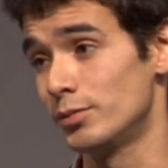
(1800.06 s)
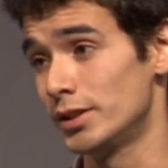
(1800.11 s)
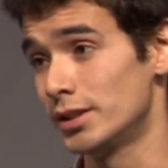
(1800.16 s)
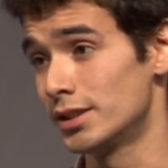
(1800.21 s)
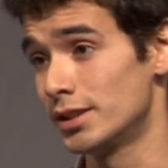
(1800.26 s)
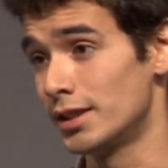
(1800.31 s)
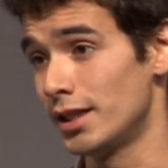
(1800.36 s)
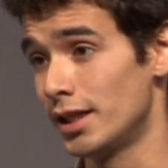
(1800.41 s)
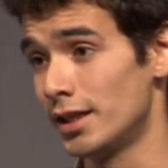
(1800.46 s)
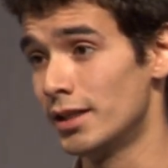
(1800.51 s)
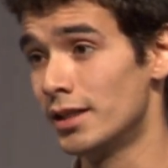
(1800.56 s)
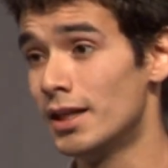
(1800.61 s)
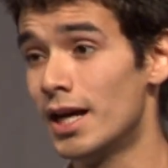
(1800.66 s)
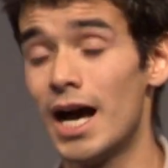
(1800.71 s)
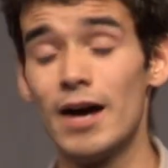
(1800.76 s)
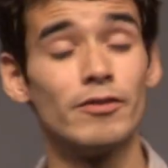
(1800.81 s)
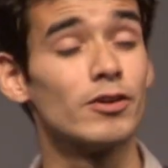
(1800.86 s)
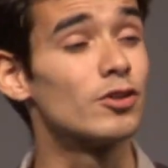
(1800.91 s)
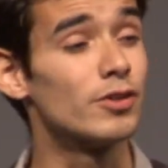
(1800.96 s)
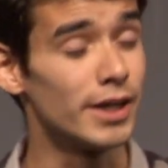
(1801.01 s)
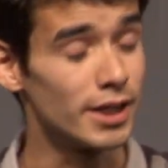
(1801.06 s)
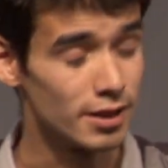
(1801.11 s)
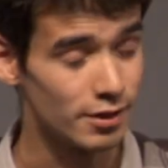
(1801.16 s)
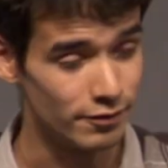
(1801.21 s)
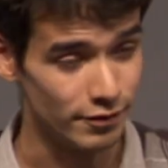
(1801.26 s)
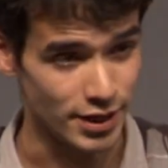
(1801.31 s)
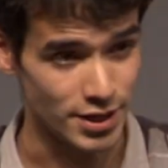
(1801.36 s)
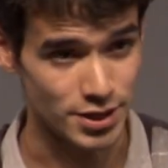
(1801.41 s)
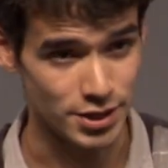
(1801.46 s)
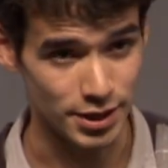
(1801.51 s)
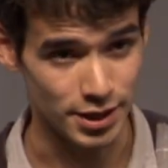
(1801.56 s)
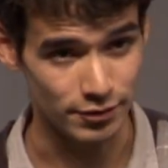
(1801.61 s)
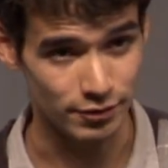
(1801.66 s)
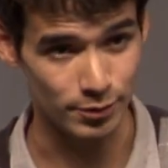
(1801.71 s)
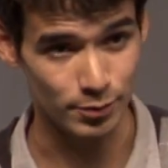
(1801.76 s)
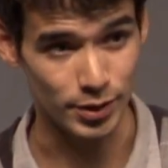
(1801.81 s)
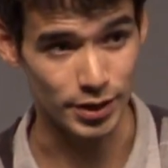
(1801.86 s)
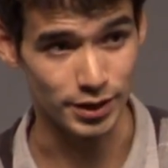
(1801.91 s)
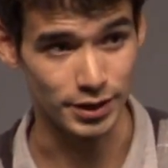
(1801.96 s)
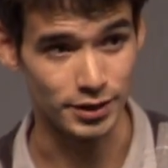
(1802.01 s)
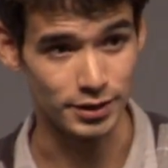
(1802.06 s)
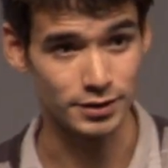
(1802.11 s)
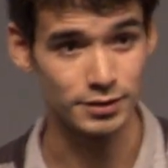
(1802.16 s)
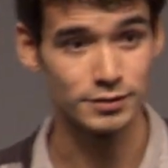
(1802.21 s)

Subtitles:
me today. Have a great convention, everybody.